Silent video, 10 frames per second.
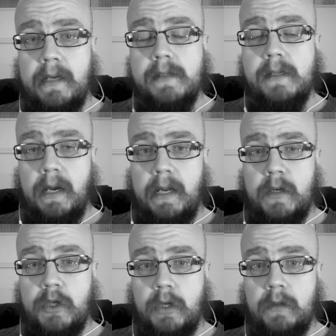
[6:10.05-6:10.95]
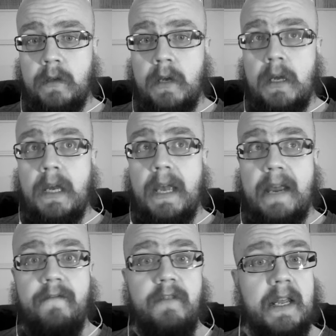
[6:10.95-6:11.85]
screenshot
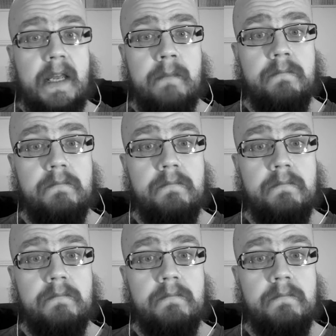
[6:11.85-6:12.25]
every